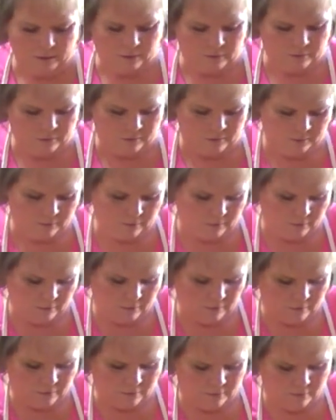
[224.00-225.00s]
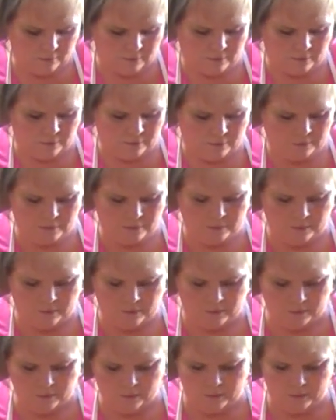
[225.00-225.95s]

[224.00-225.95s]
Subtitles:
[no speech]